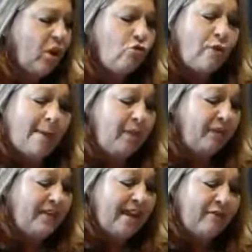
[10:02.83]
Grab your
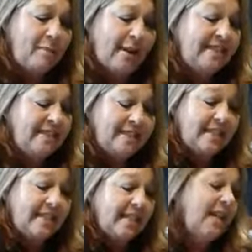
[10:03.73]
favorite paint
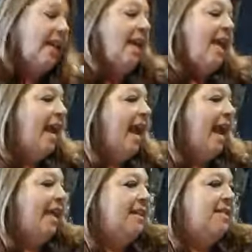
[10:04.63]

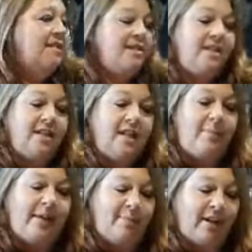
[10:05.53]
and a
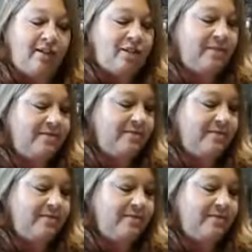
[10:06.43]
paintbrush.